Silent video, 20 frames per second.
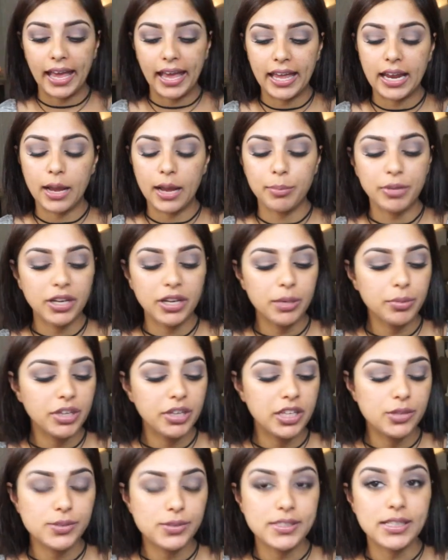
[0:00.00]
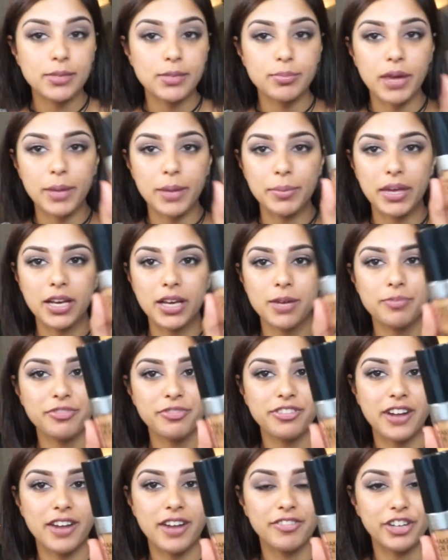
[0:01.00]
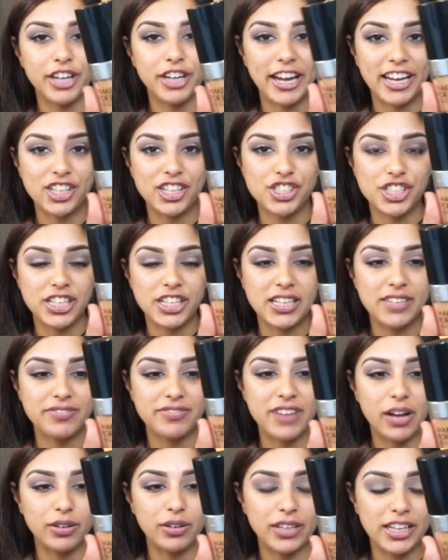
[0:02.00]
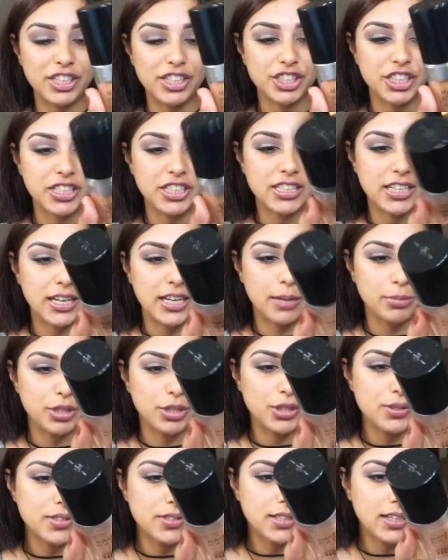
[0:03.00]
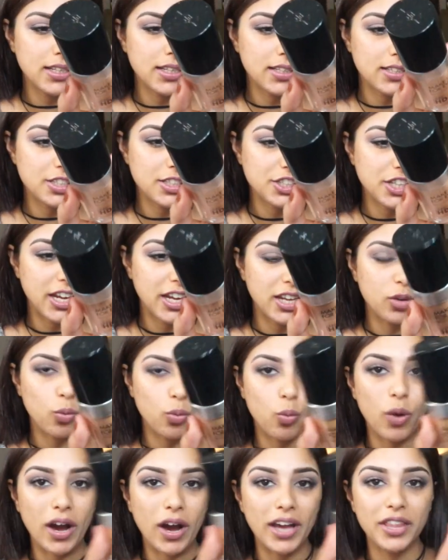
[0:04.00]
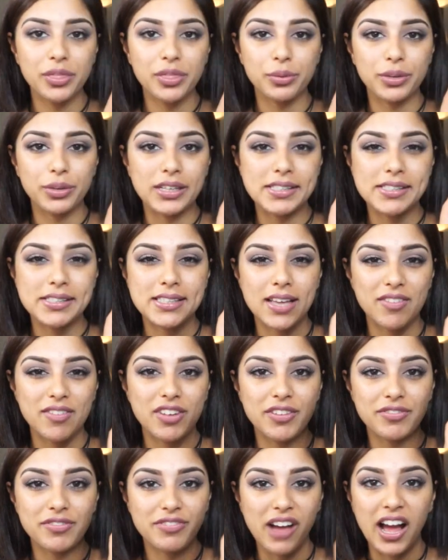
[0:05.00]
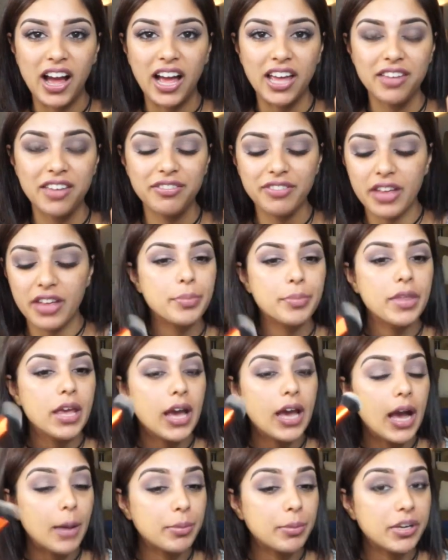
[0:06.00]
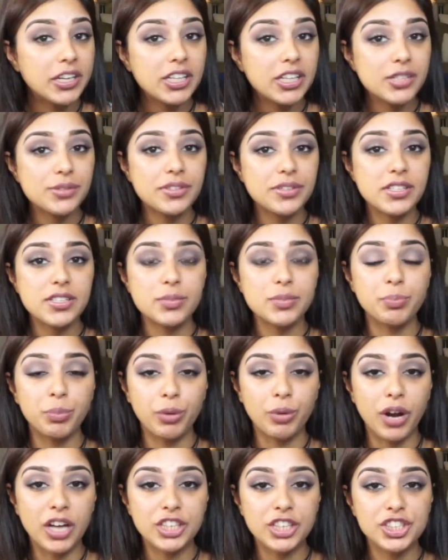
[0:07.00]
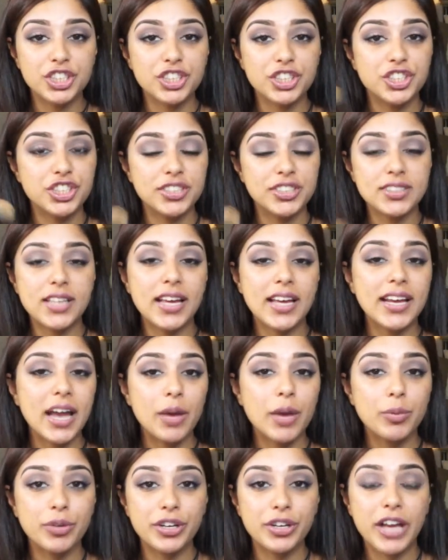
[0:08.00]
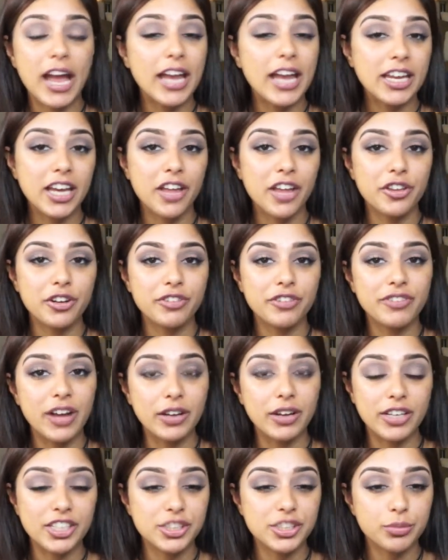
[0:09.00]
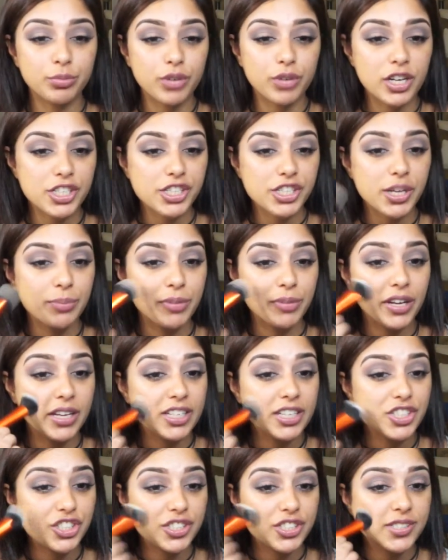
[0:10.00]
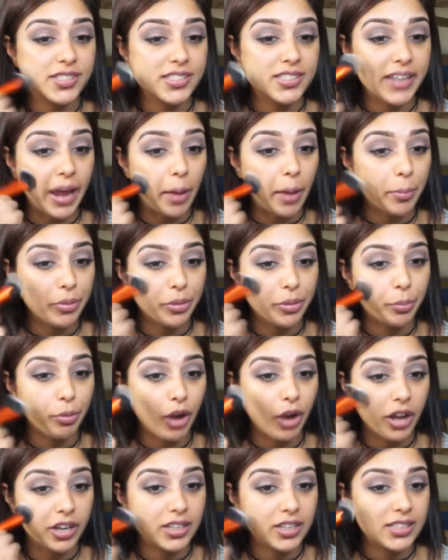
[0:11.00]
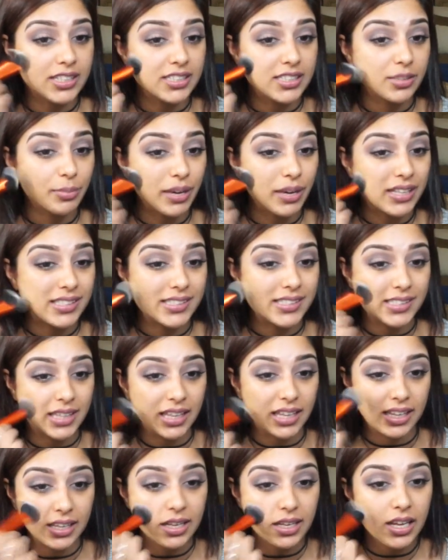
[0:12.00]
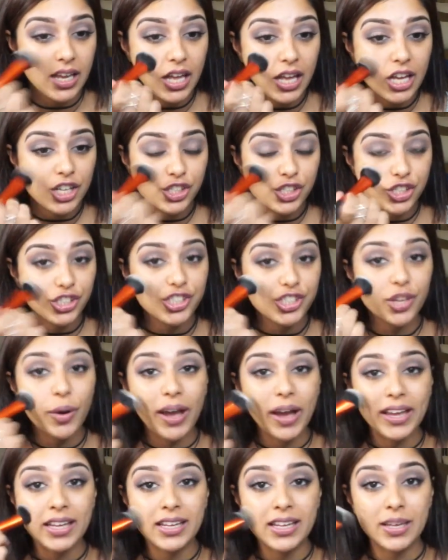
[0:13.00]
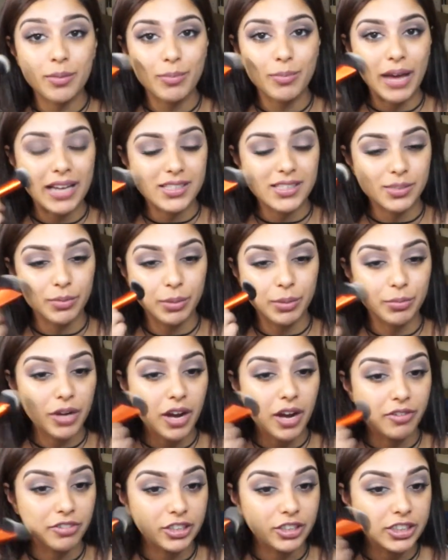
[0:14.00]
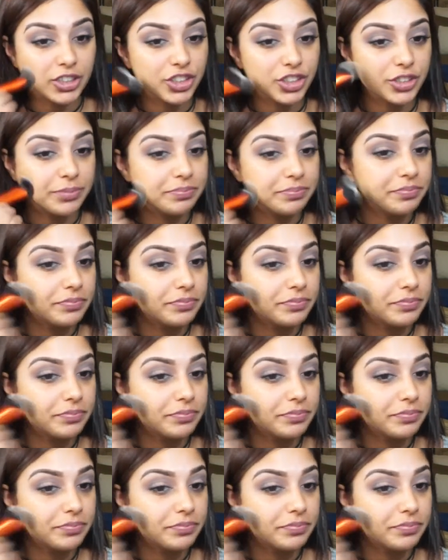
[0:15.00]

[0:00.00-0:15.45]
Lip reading: And I'm going to be using my Makeup Forever HD foundation, and I'm using the shade Y375. I'm going to use this brush just like I would any other foundation brush. I'm going to just stamp the product into my skin just so I can get maximum coverage.